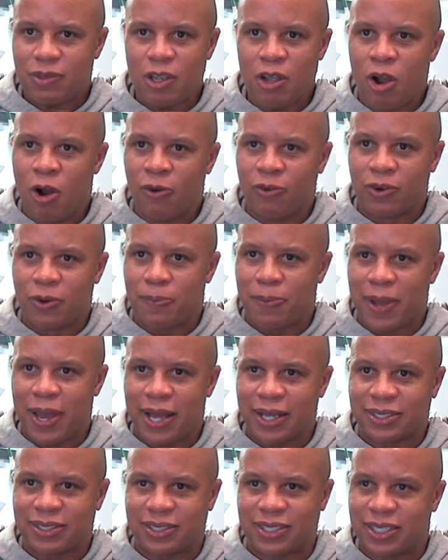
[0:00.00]
over the
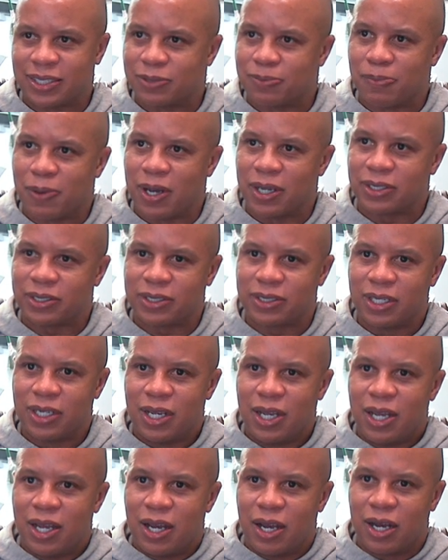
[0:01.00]
past 6 months
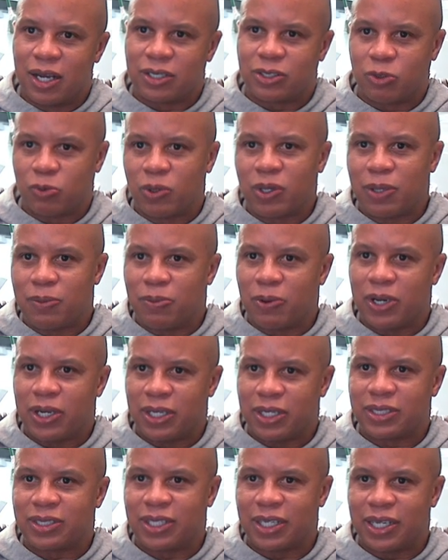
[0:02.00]
to really
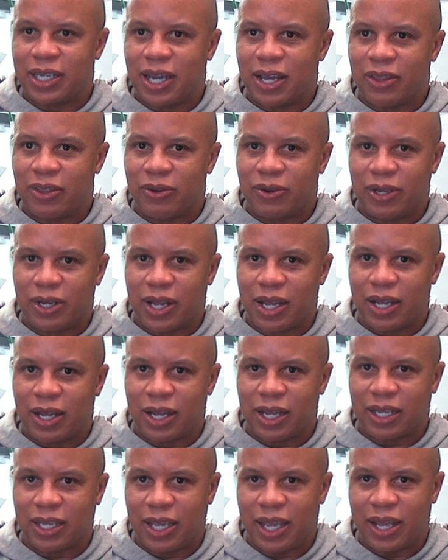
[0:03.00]
bring this together, and
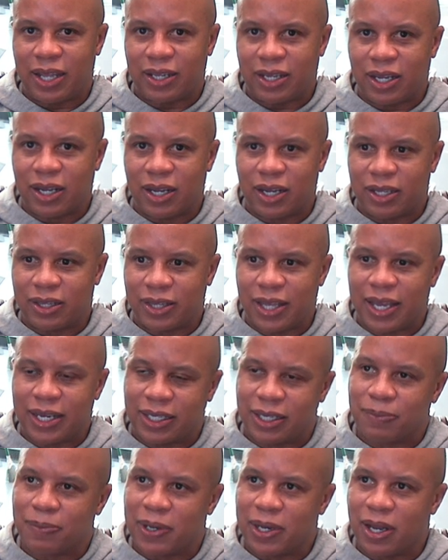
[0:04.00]
I can't
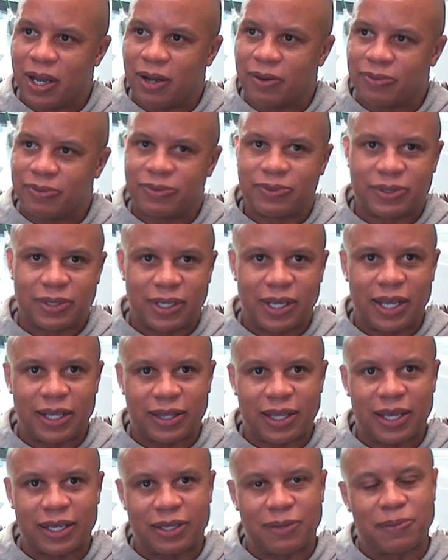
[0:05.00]
thank them enough. Can't
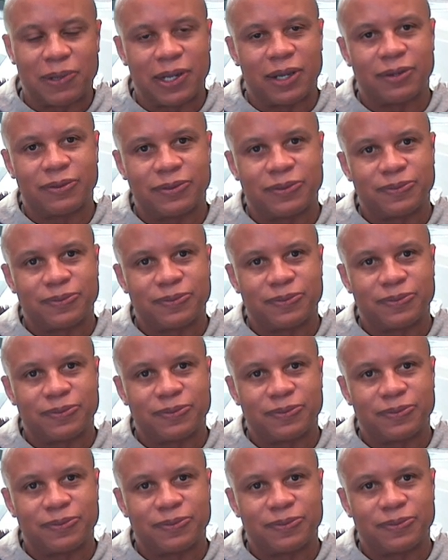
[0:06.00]
thank them enough.